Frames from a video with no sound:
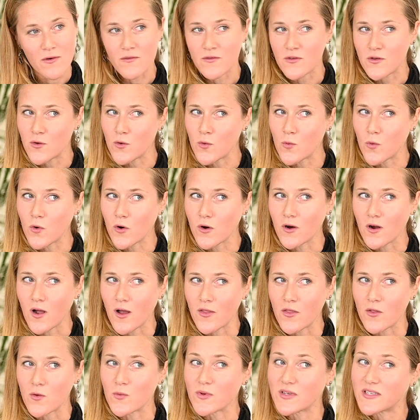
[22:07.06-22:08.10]
if you were
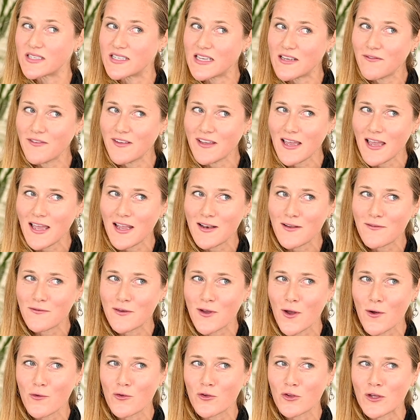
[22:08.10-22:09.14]
on the receiving end of
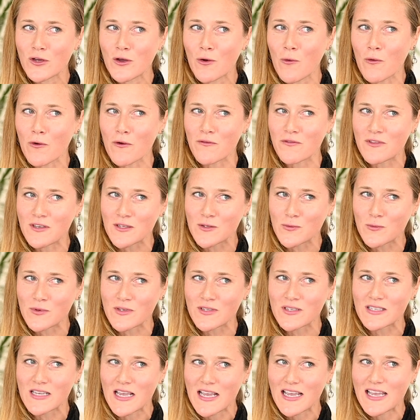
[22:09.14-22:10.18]
coaching or if this
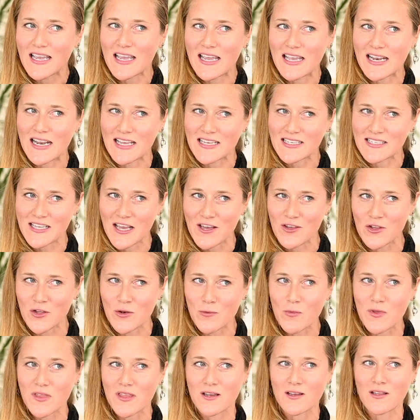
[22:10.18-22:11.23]
was in a
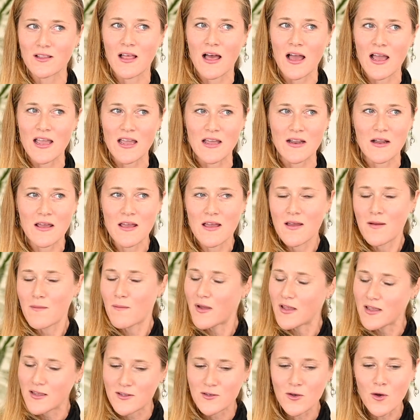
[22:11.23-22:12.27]
session with a client,
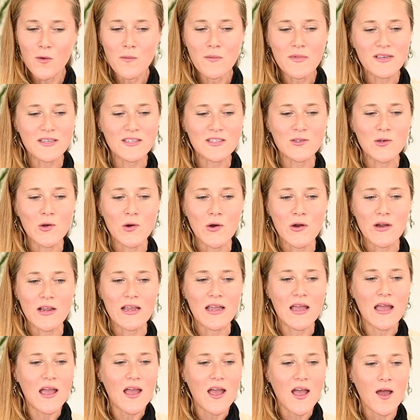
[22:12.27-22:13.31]
but you told me a
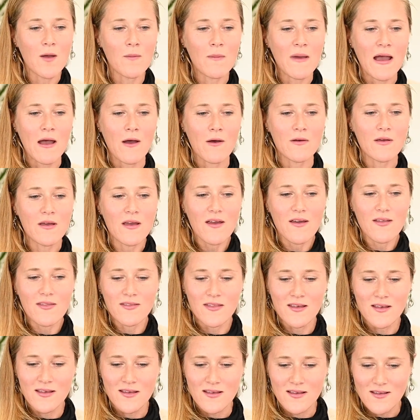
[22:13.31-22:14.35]
story about
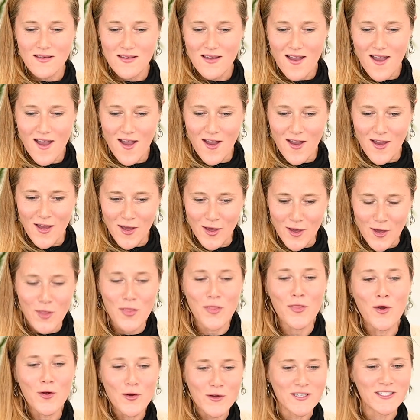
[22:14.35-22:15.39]
the
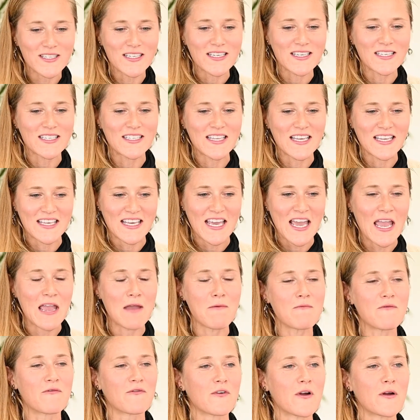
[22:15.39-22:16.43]
catharsis that
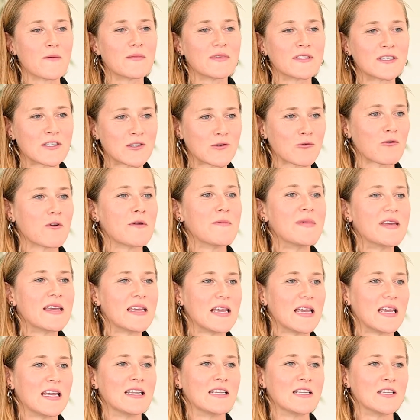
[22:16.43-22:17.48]
came from screaming
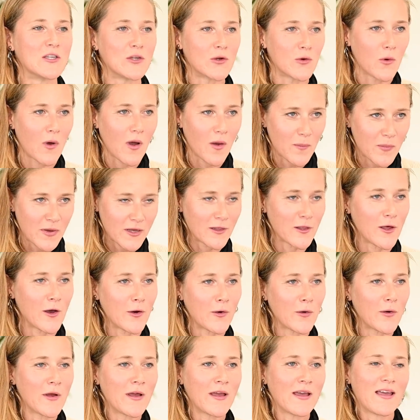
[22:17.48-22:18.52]
into a
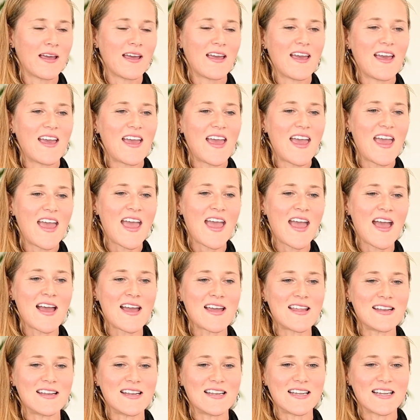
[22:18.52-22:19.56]
pillow.
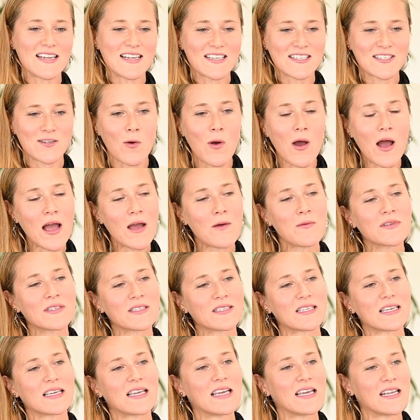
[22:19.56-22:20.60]
And so I
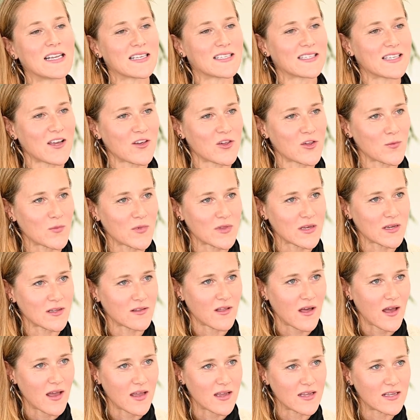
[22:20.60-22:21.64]
was in a session with a
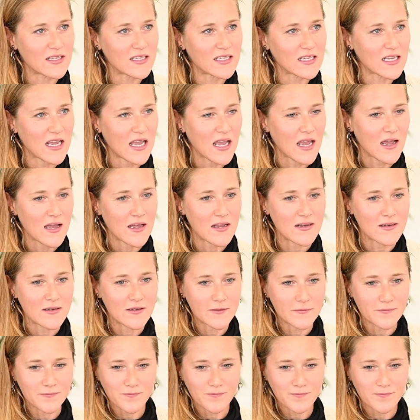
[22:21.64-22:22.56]
client, and